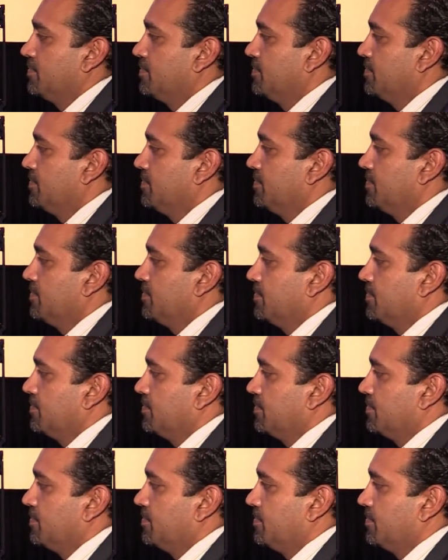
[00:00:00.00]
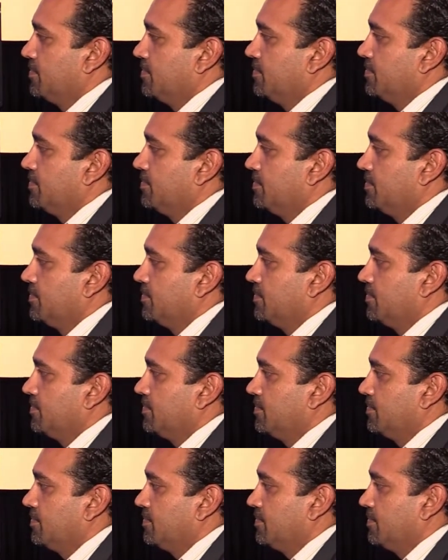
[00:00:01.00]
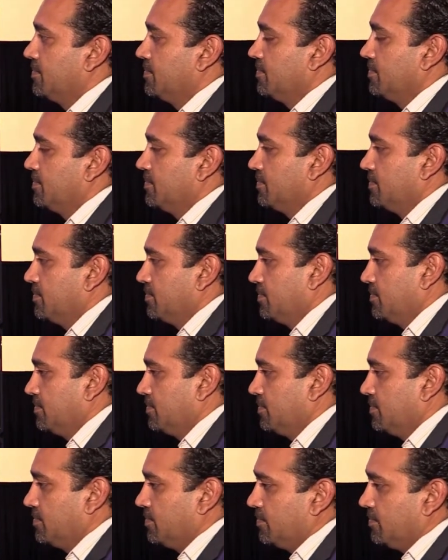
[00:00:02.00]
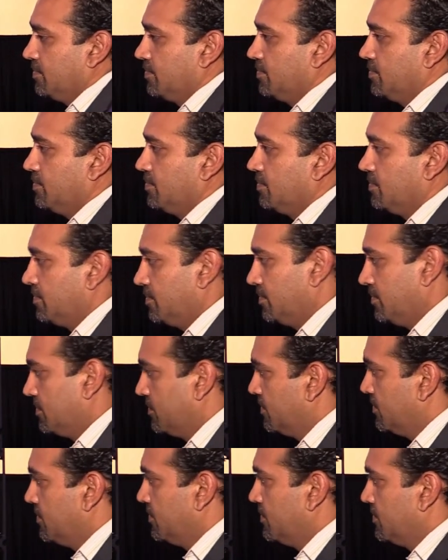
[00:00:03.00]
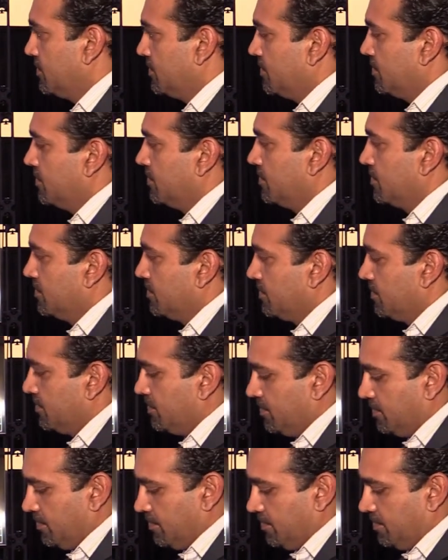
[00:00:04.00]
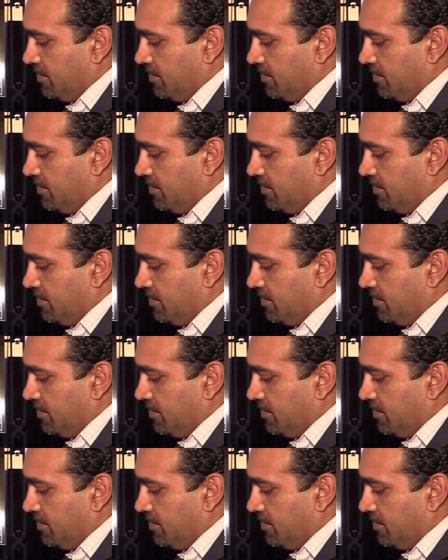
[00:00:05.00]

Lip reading: No words are spoken by the person on screen.